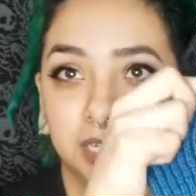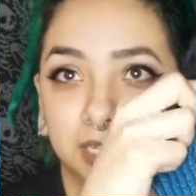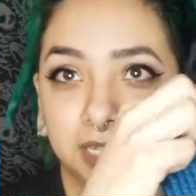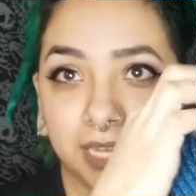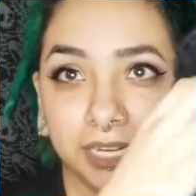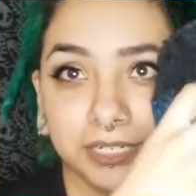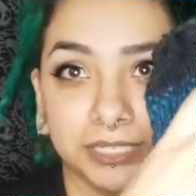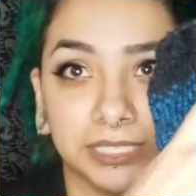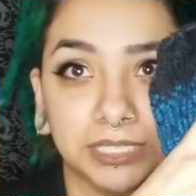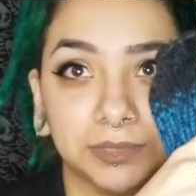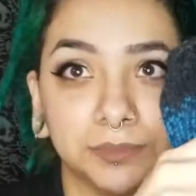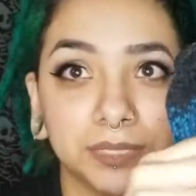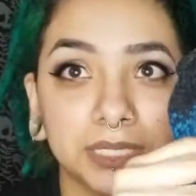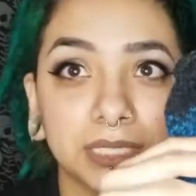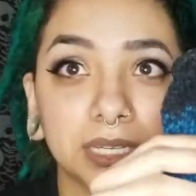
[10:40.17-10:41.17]
Karen
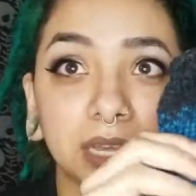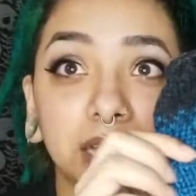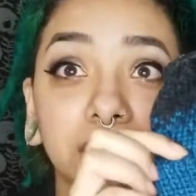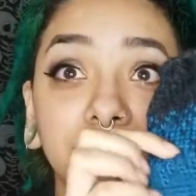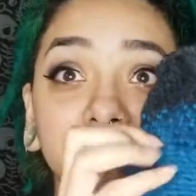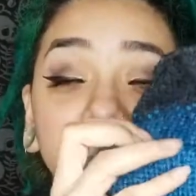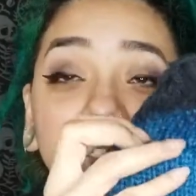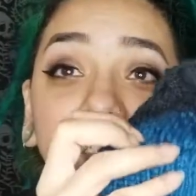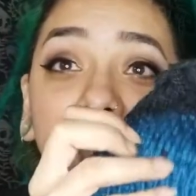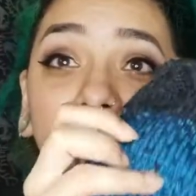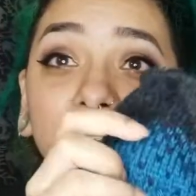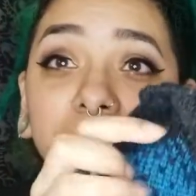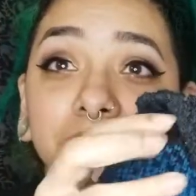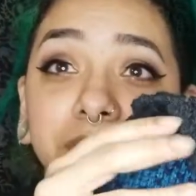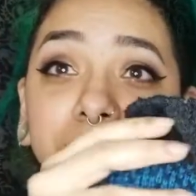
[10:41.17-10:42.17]
Simply Soft that
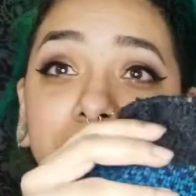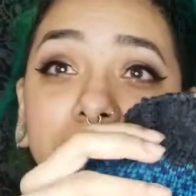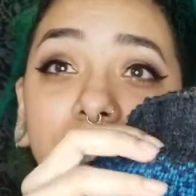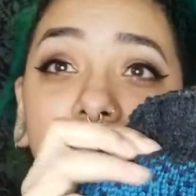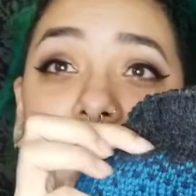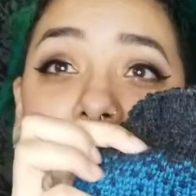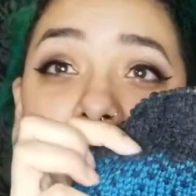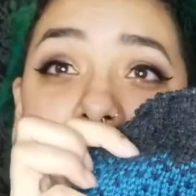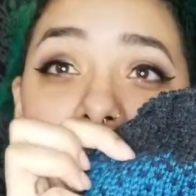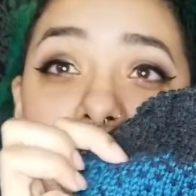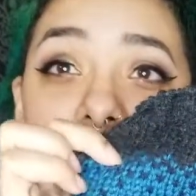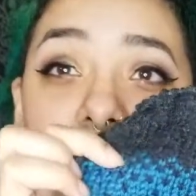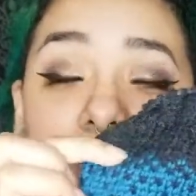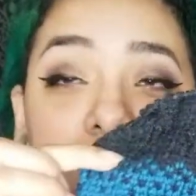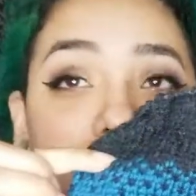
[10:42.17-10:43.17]
I used that
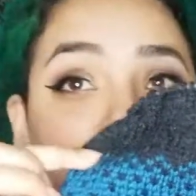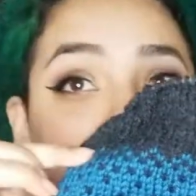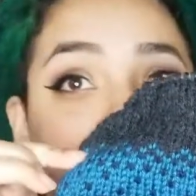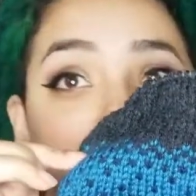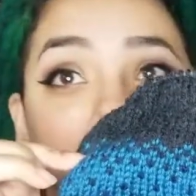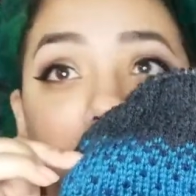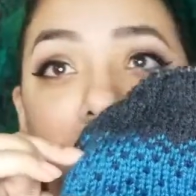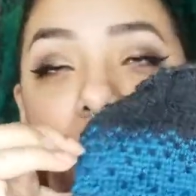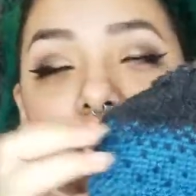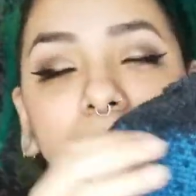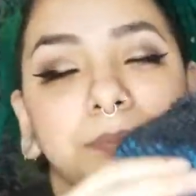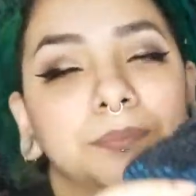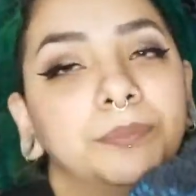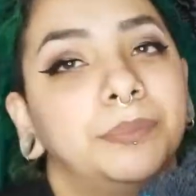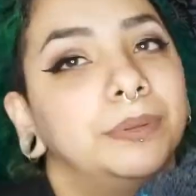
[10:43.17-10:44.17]
chart loose.
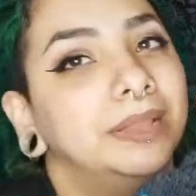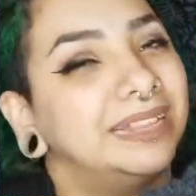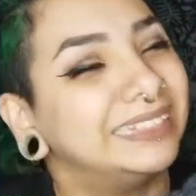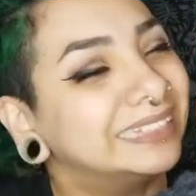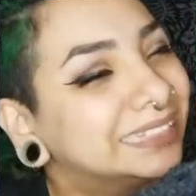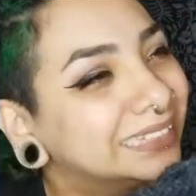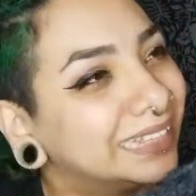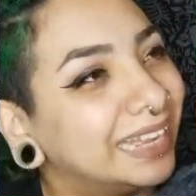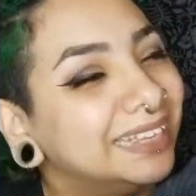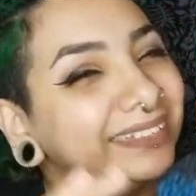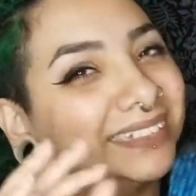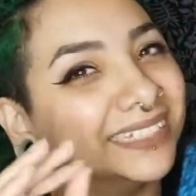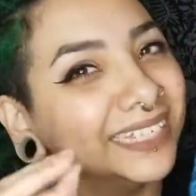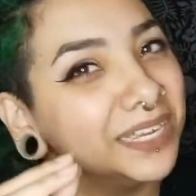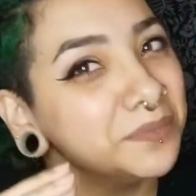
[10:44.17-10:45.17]
I
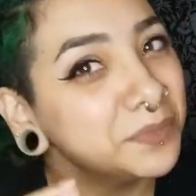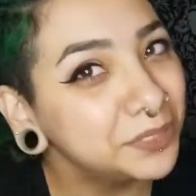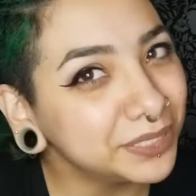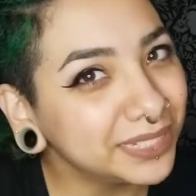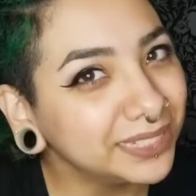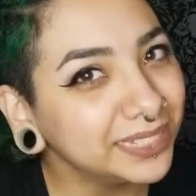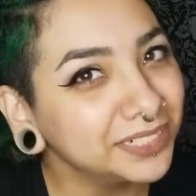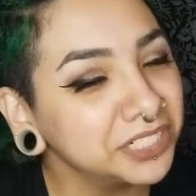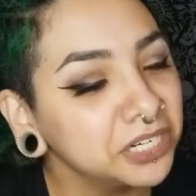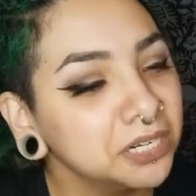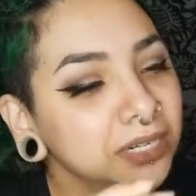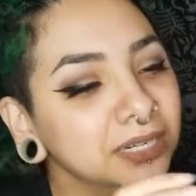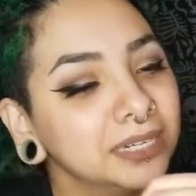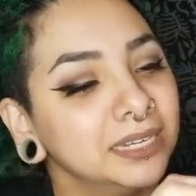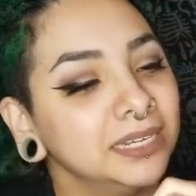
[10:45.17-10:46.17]
say I'm using that
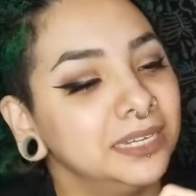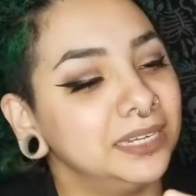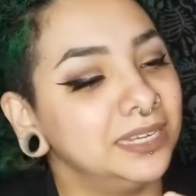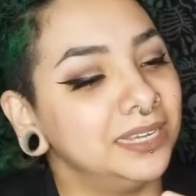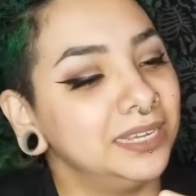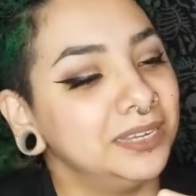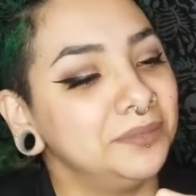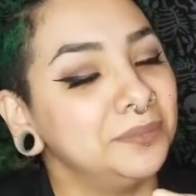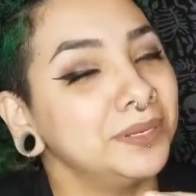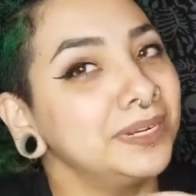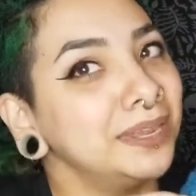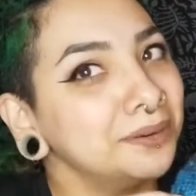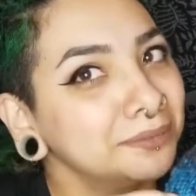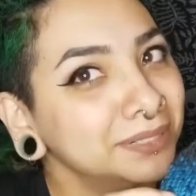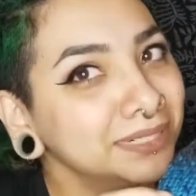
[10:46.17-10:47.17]
chart, but
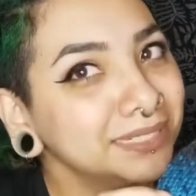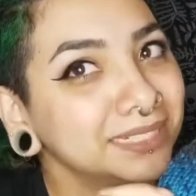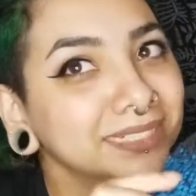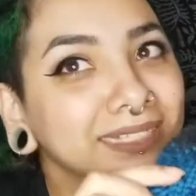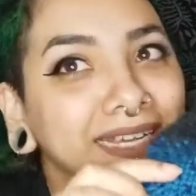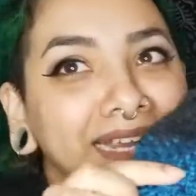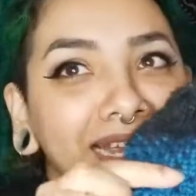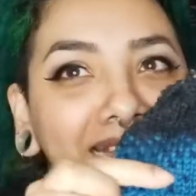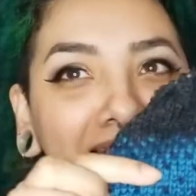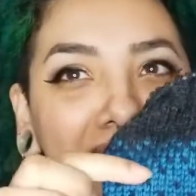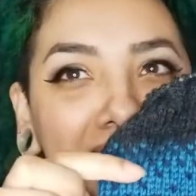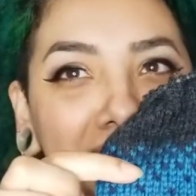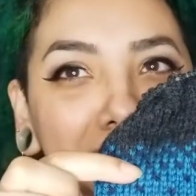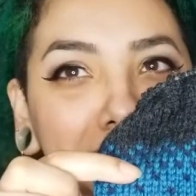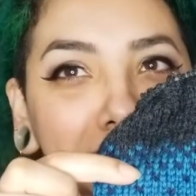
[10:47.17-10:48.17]
not really. Like I
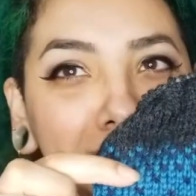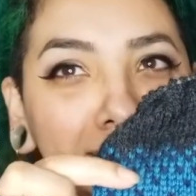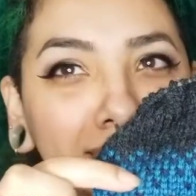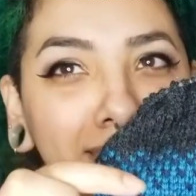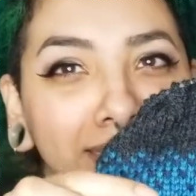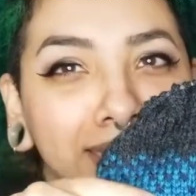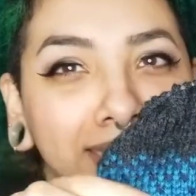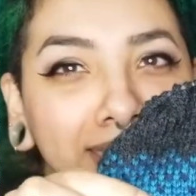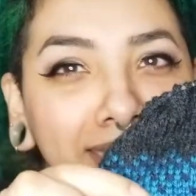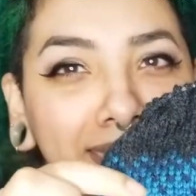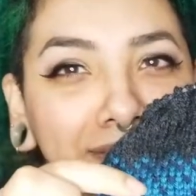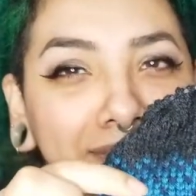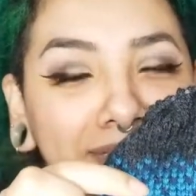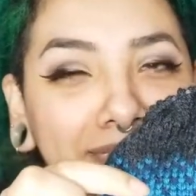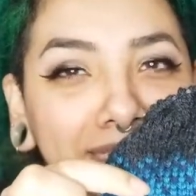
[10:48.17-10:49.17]
kind of started and then I
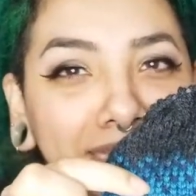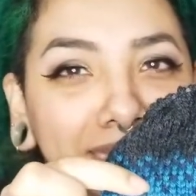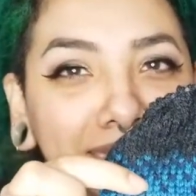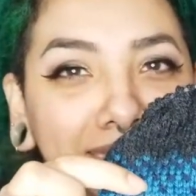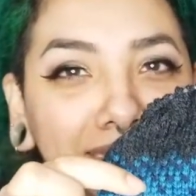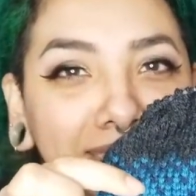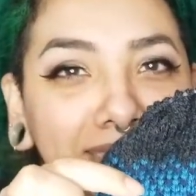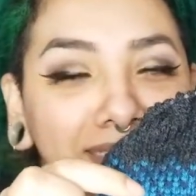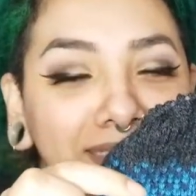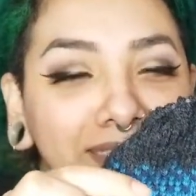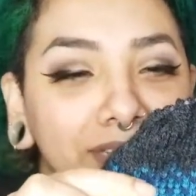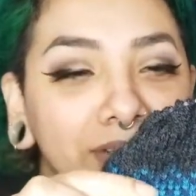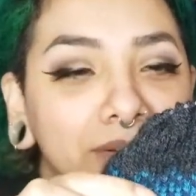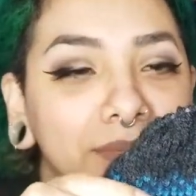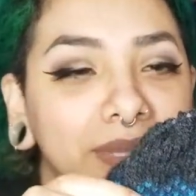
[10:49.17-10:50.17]
was like,
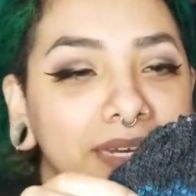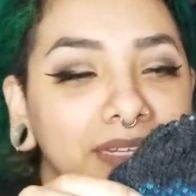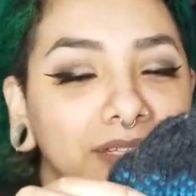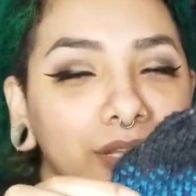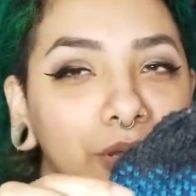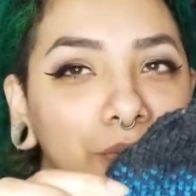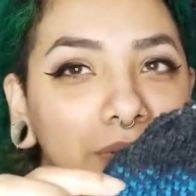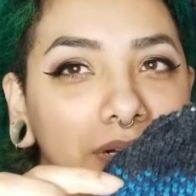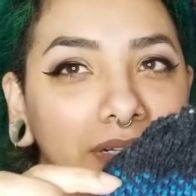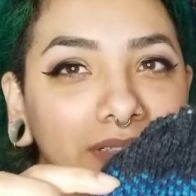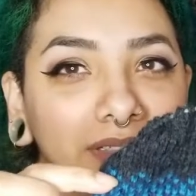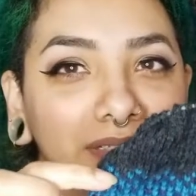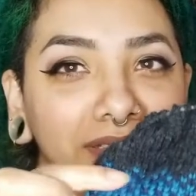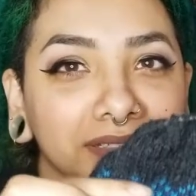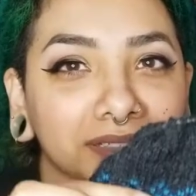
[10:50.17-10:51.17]
no, I'm getting lower on
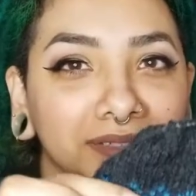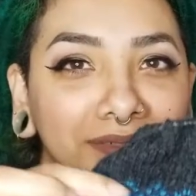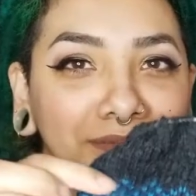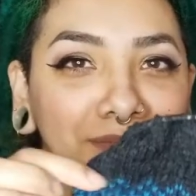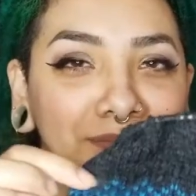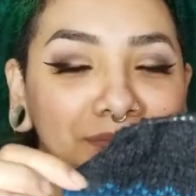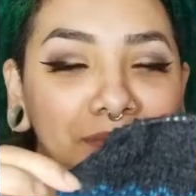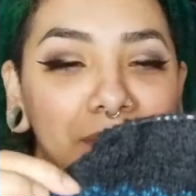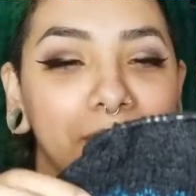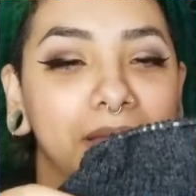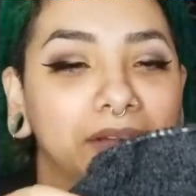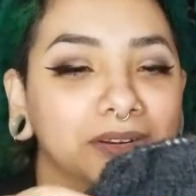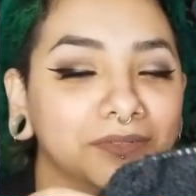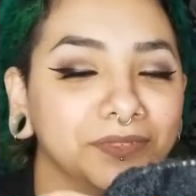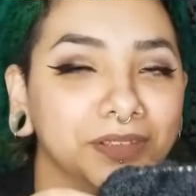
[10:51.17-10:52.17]
the
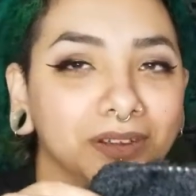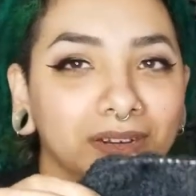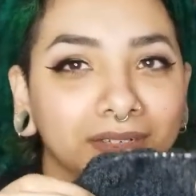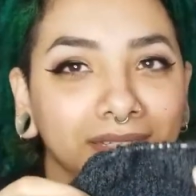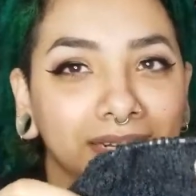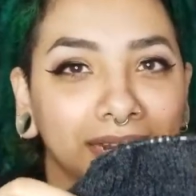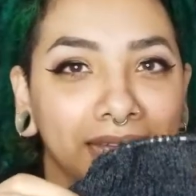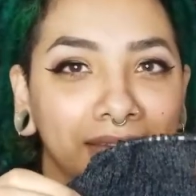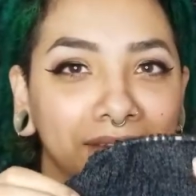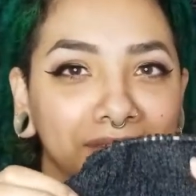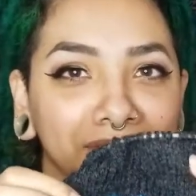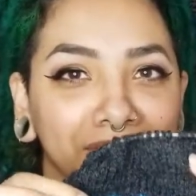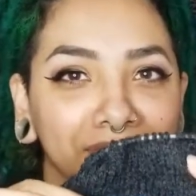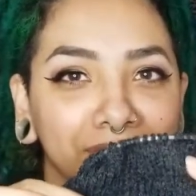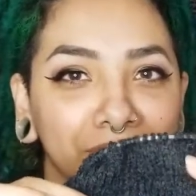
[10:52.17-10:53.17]
amount of yarn that I have
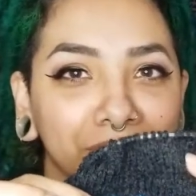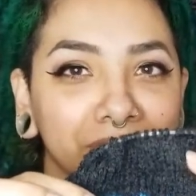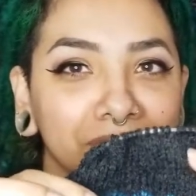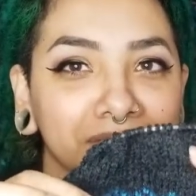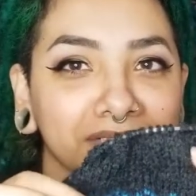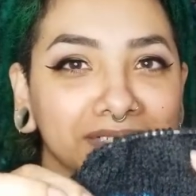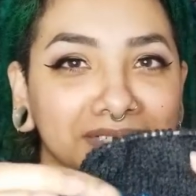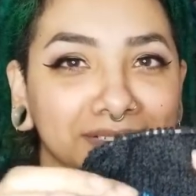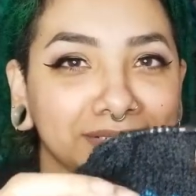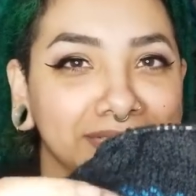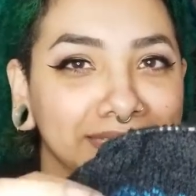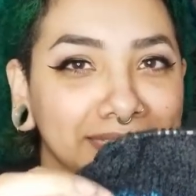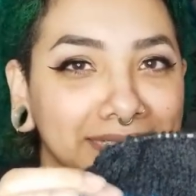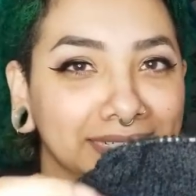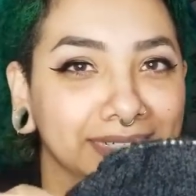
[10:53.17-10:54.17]
left over. So I
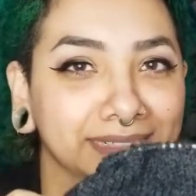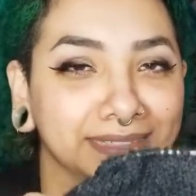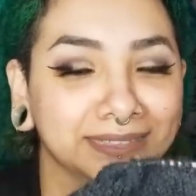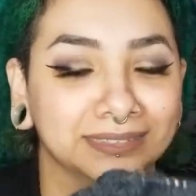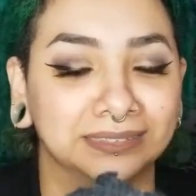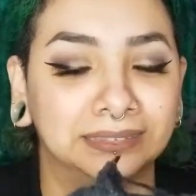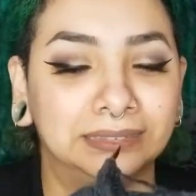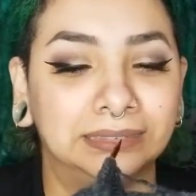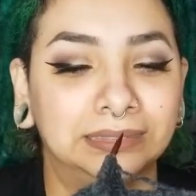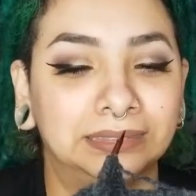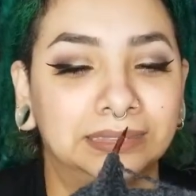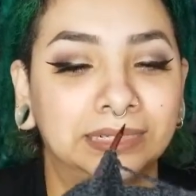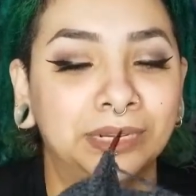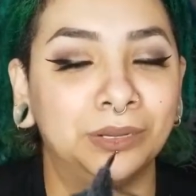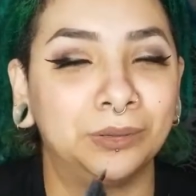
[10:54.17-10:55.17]
just kind of
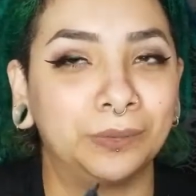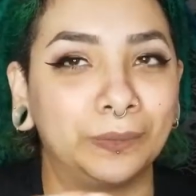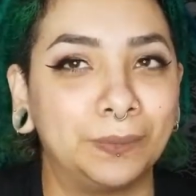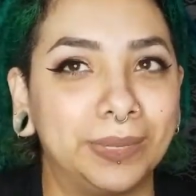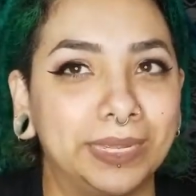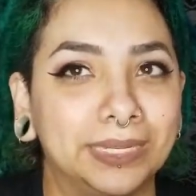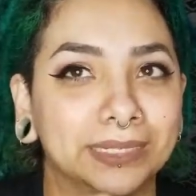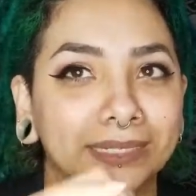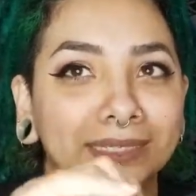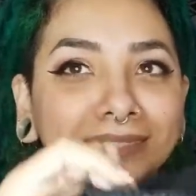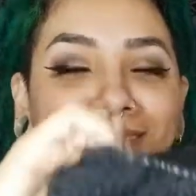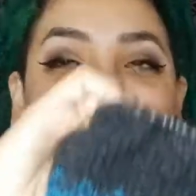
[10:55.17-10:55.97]
winged it.